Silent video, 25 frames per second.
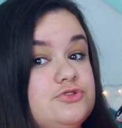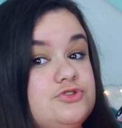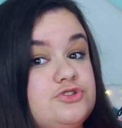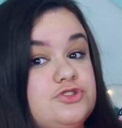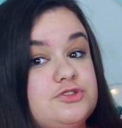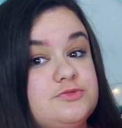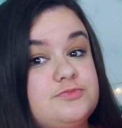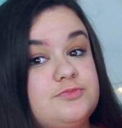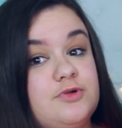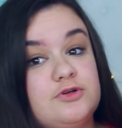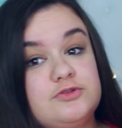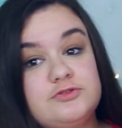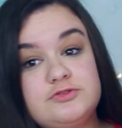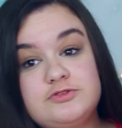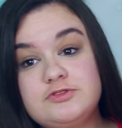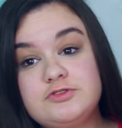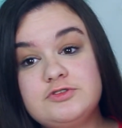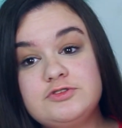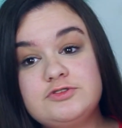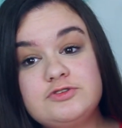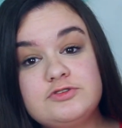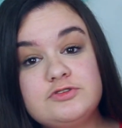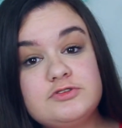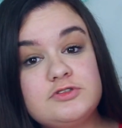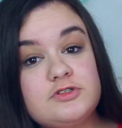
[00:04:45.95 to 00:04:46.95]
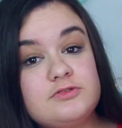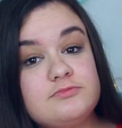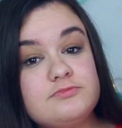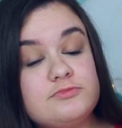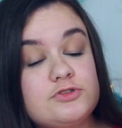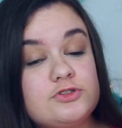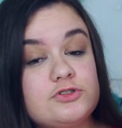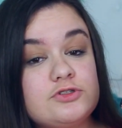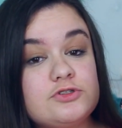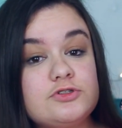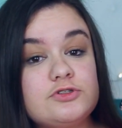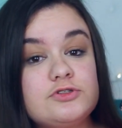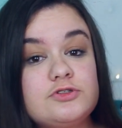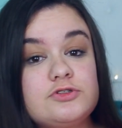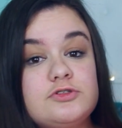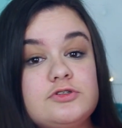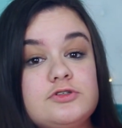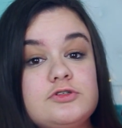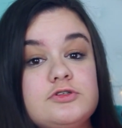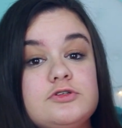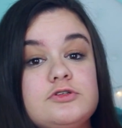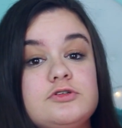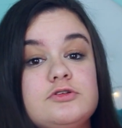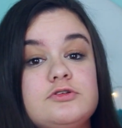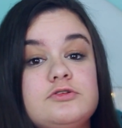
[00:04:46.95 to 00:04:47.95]
Just posted your
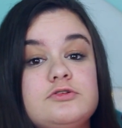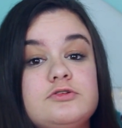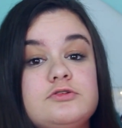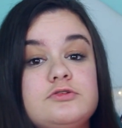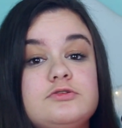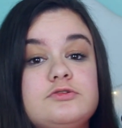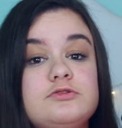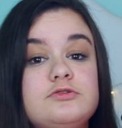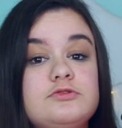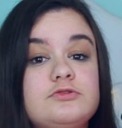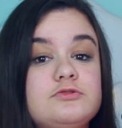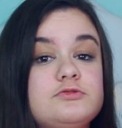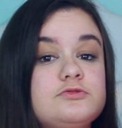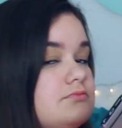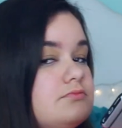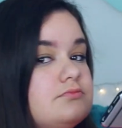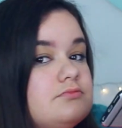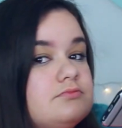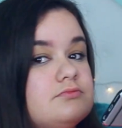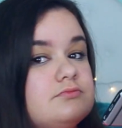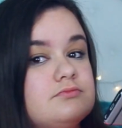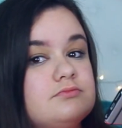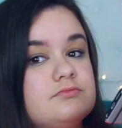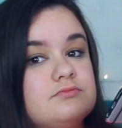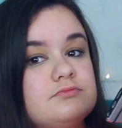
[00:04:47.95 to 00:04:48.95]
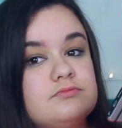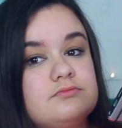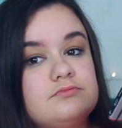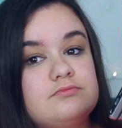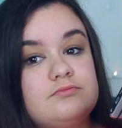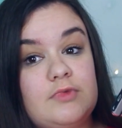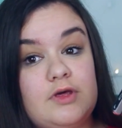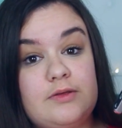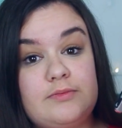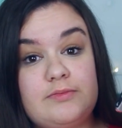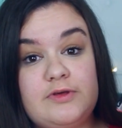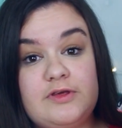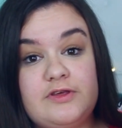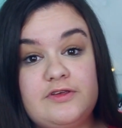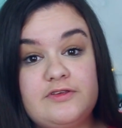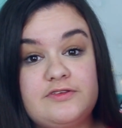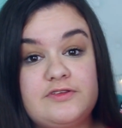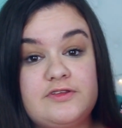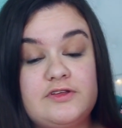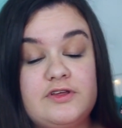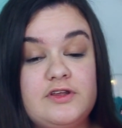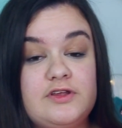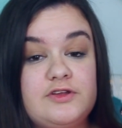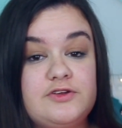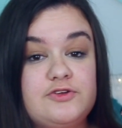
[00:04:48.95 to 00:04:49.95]
number. Maybe he's
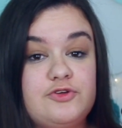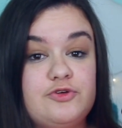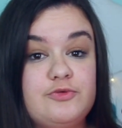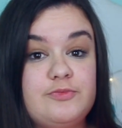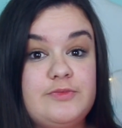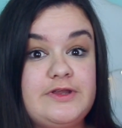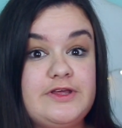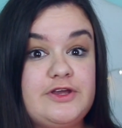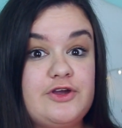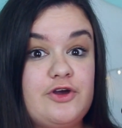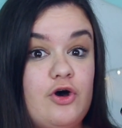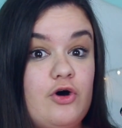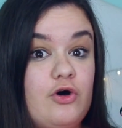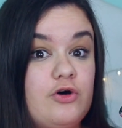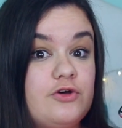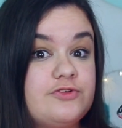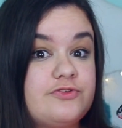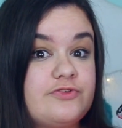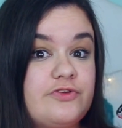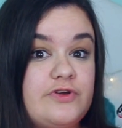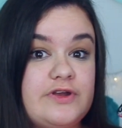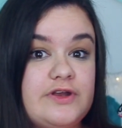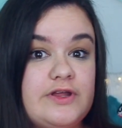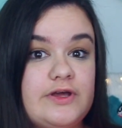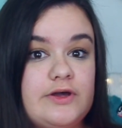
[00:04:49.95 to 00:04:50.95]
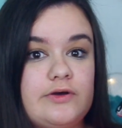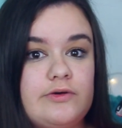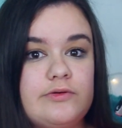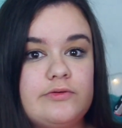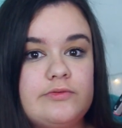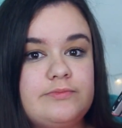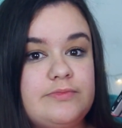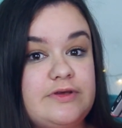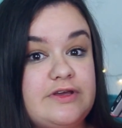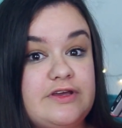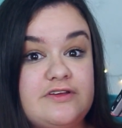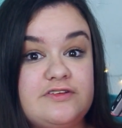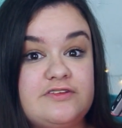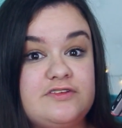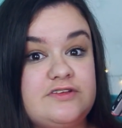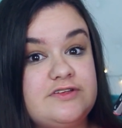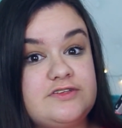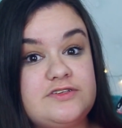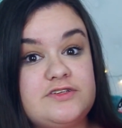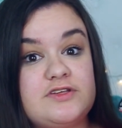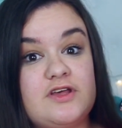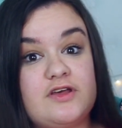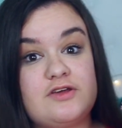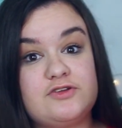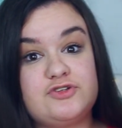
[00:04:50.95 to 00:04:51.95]
getting too many calls right now because
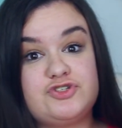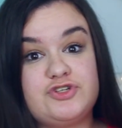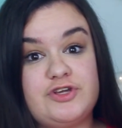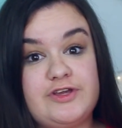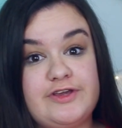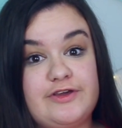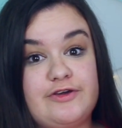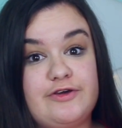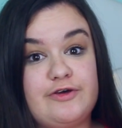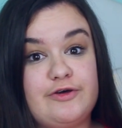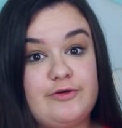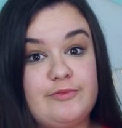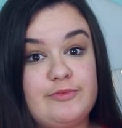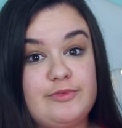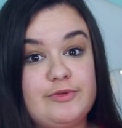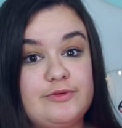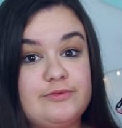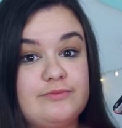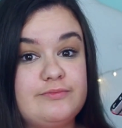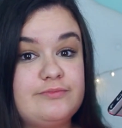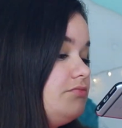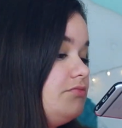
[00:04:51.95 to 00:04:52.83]
he's Jacob.